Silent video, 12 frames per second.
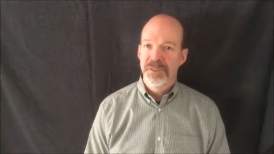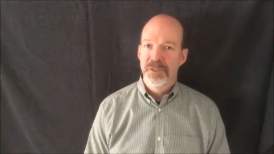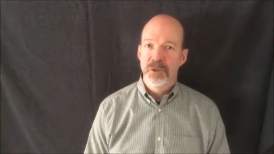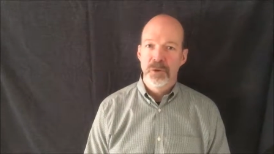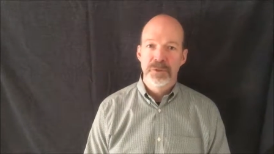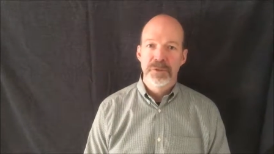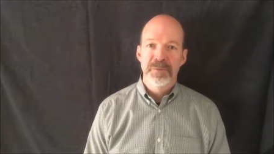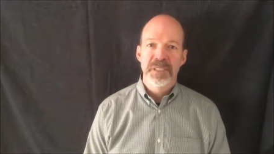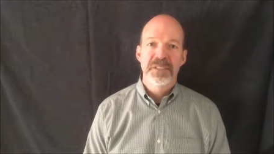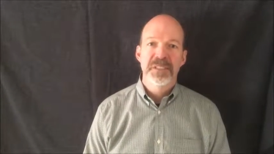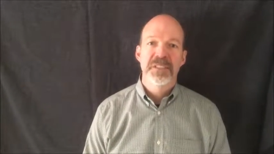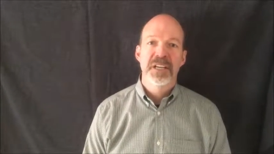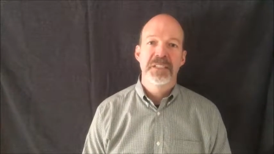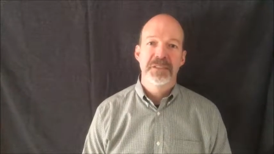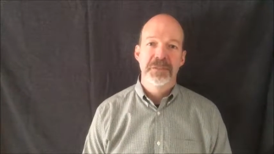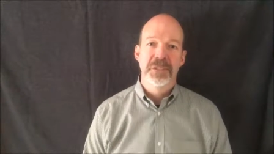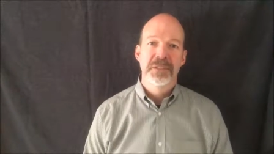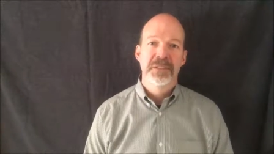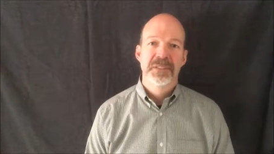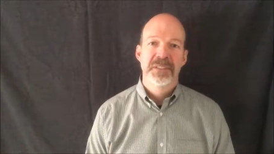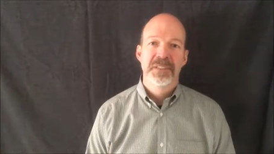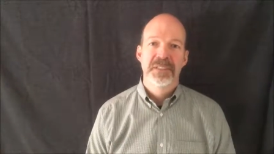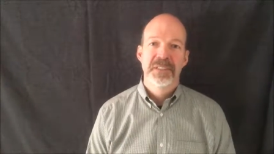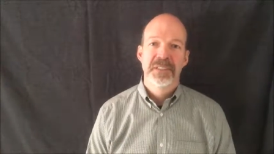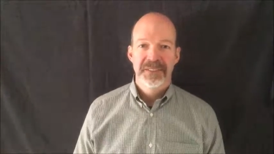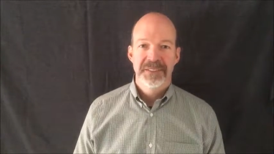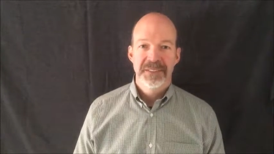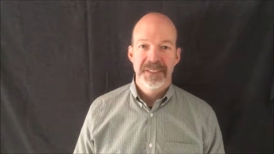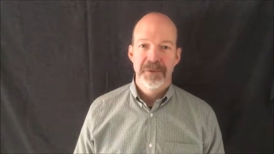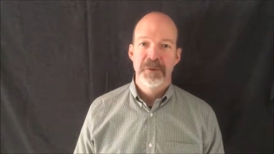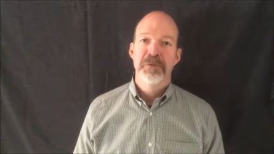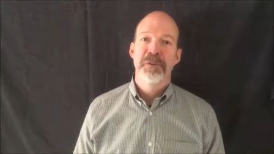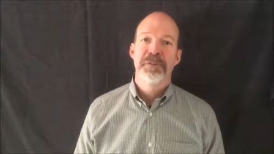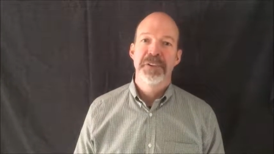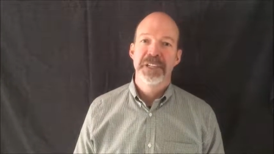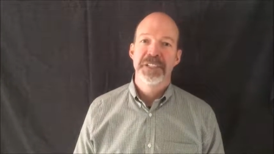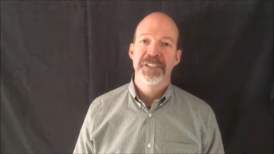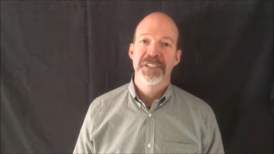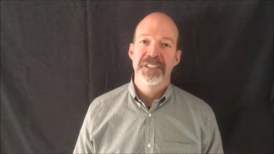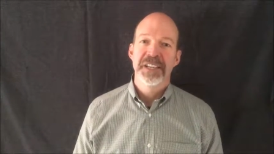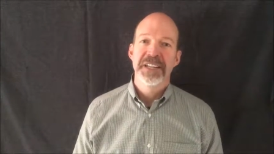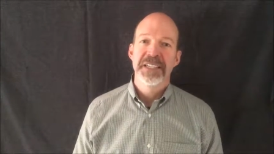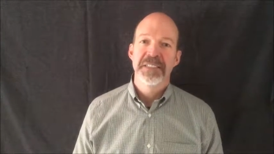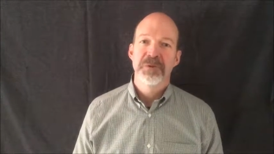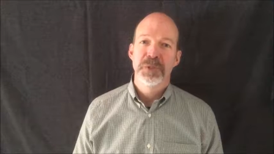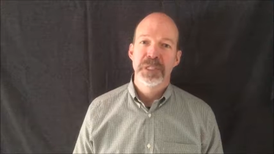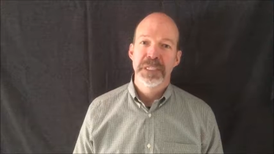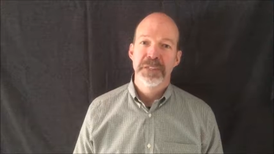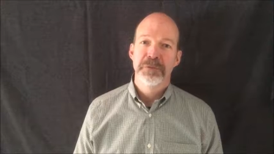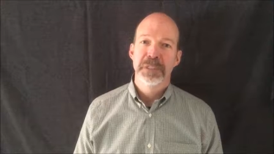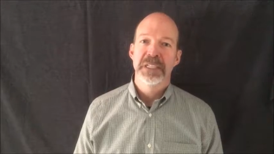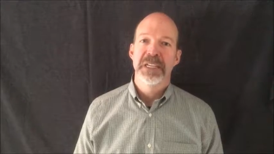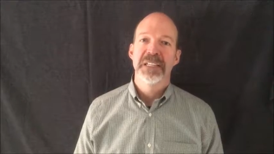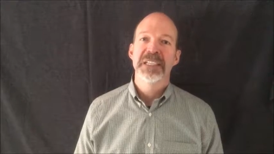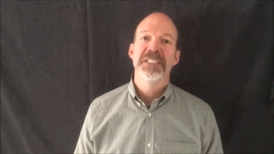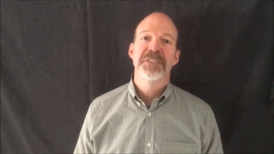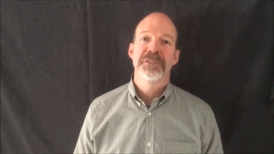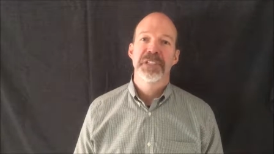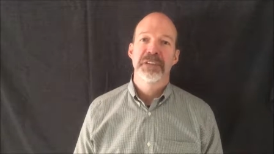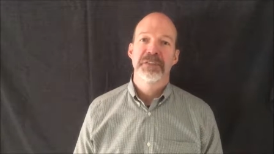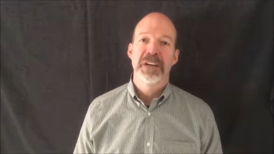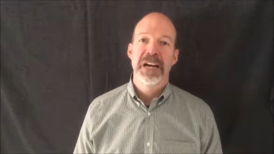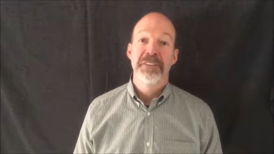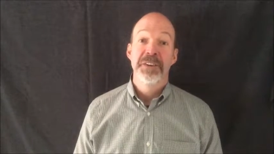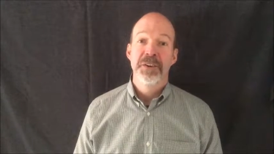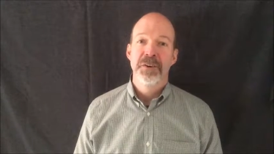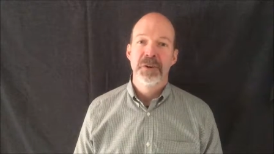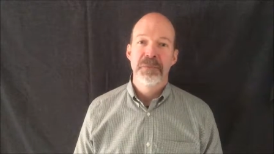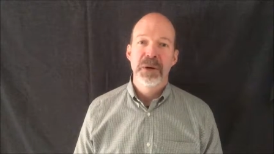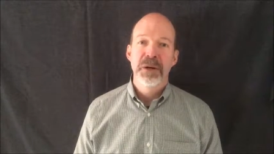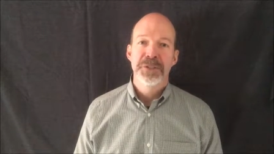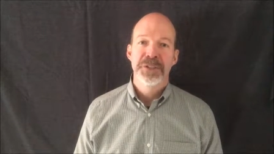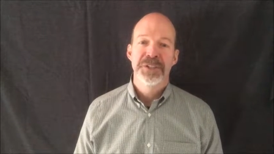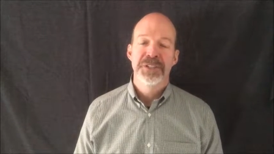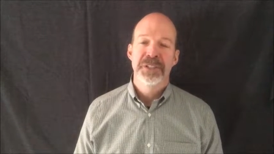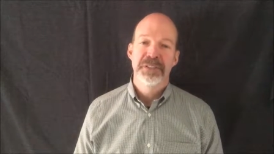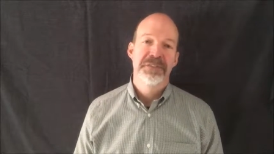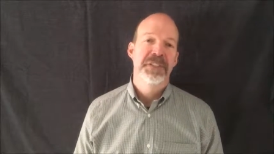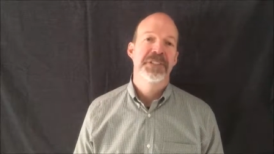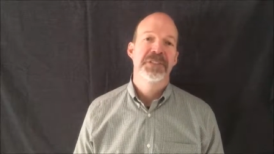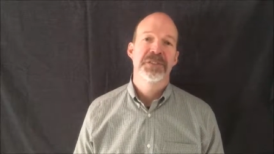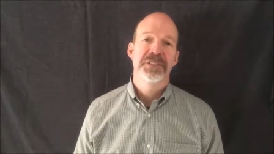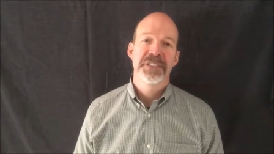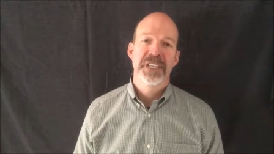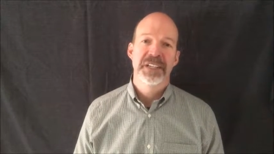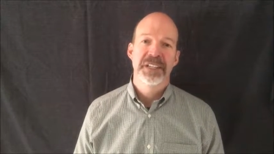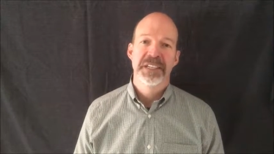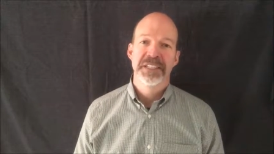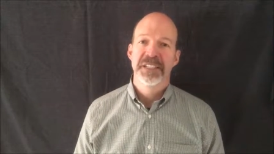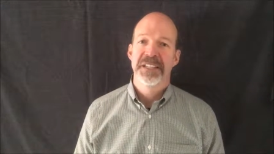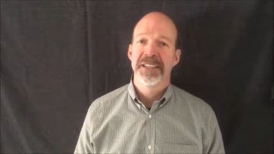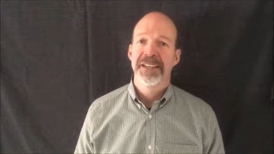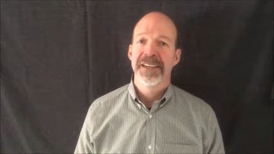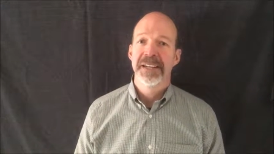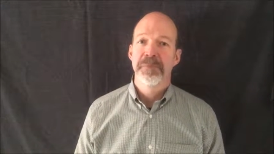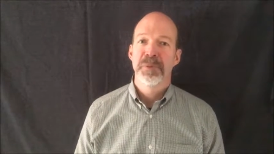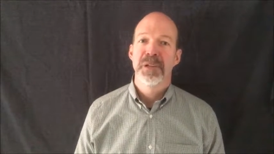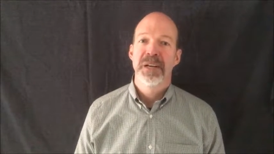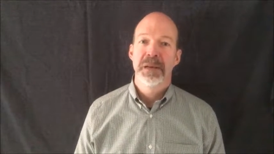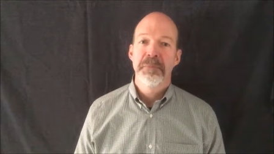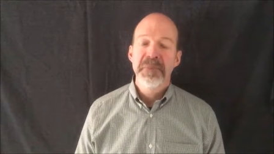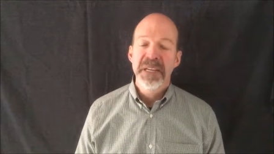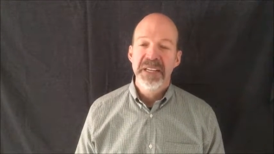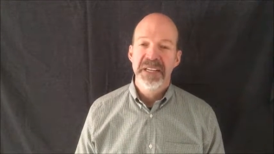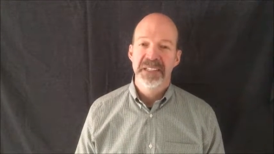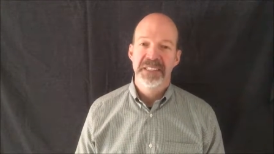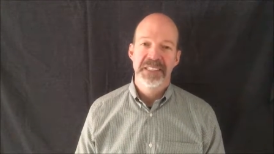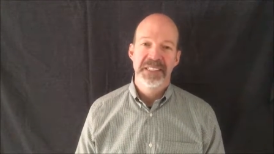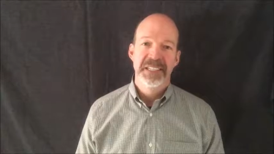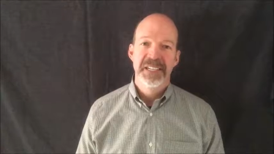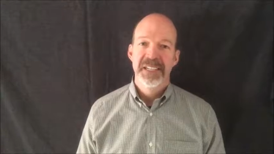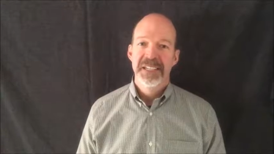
your goal to be successful. And when we're finished, attendees will leave with at least 3 to 5 new emotional and physical techniques that they can apply immediately